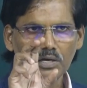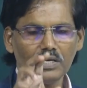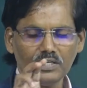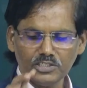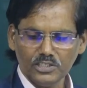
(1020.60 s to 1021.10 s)

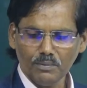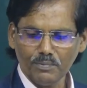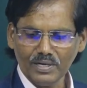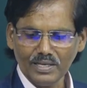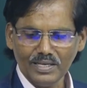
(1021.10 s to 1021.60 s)
Tc
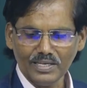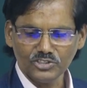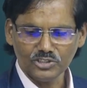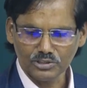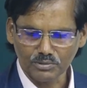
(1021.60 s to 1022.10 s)
upon Th
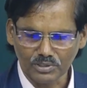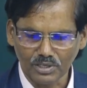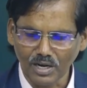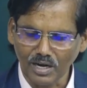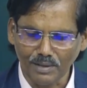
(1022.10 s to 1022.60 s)
is the
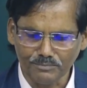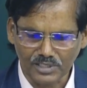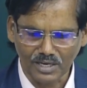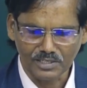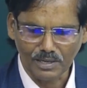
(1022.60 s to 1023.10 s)

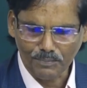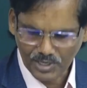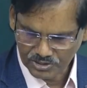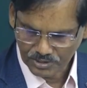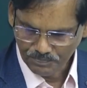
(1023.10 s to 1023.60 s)
non-dimensional
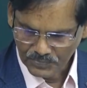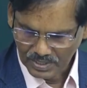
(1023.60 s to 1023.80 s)
temperature.